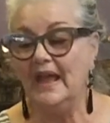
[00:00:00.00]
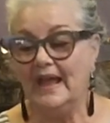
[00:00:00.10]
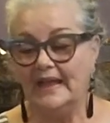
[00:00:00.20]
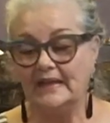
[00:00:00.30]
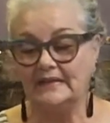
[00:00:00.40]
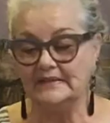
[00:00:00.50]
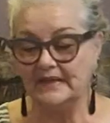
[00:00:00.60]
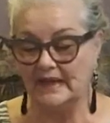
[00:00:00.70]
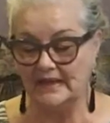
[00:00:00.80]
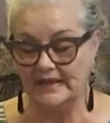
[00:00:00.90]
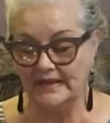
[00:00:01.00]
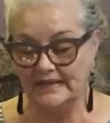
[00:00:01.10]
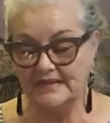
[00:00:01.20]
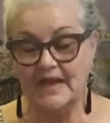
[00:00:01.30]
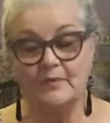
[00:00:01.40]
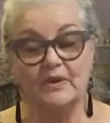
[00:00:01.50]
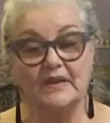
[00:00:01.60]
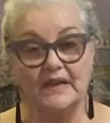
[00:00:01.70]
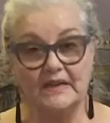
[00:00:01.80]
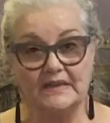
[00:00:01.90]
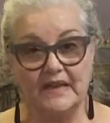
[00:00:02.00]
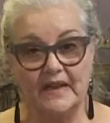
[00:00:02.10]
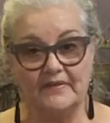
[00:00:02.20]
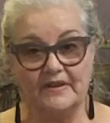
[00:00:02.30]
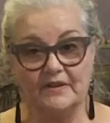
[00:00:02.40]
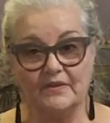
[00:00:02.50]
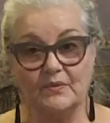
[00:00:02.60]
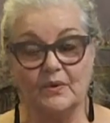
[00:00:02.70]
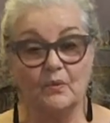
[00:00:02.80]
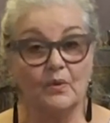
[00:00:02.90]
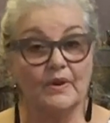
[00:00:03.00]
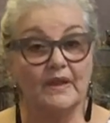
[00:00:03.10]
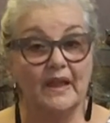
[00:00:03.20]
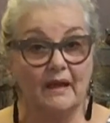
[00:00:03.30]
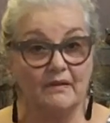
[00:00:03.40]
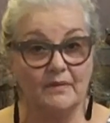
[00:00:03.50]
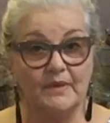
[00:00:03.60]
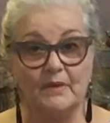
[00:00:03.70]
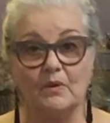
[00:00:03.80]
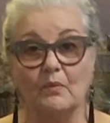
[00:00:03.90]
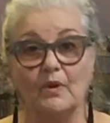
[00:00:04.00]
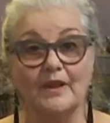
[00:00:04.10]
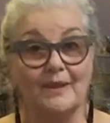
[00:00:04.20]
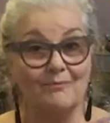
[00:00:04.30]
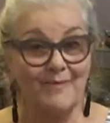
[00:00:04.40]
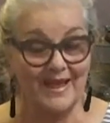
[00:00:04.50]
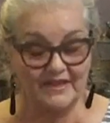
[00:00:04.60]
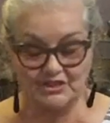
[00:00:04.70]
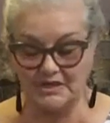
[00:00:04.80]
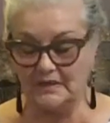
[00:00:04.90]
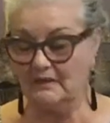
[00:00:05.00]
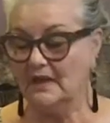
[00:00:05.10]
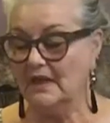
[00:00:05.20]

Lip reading: And anytime we're connecting heaven and earth, we're working alchemy, we're working magic.